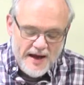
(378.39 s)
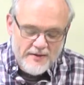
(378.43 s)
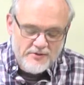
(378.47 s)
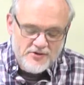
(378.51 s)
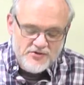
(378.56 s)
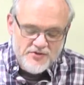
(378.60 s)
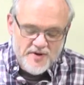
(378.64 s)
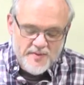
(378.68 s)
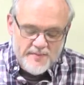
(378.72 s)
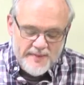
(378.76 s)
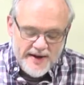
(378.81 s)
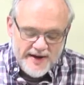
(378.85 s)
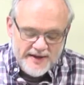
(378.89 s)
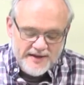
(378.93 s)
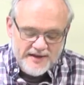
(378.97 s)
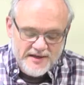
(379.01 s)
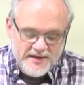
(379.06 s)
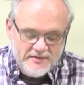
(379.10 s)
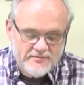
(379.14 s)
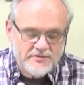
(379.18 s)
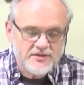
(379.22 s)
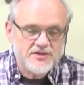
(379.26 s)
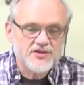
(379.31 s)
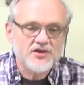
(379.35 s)
I was
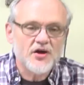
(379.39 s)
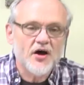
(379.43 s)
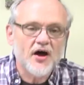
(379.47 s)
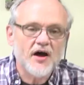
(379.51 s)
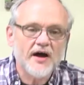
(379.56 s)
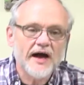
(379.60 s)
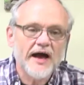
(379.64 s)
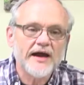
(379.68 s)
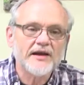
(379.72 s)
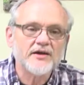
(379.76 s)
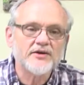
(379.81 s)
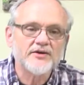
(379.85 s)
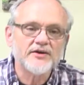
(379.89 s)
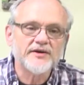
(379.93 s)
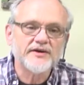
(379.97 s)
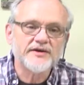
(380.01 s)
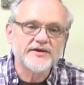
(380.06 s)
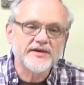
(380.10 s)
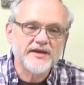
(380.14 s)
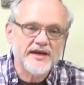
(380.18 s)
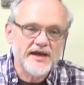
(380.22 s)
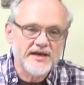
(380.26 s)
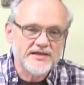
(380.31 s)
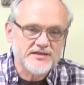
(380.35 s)
reminded of a song I
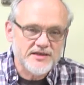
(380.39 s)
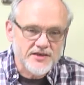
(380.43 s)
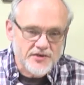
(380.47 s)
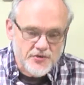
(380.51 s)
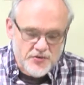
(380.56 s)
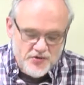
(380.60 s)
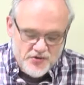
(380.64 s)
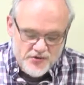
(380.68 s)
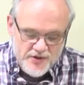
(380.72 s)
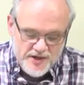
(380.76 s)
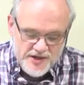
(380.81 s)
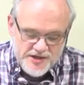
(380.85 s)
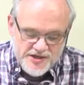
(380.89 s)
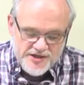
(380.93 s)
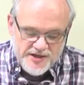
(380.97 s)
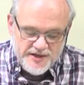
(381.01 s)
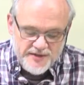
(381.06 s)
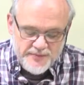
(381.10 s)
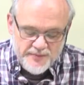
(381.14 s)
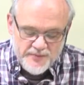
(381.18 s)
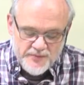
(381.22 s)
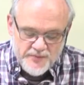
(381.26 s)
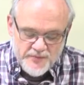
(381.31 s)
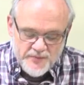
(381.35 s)
learned as a new
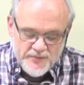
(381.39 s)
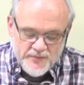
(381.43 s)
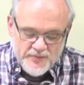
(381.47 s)
Christian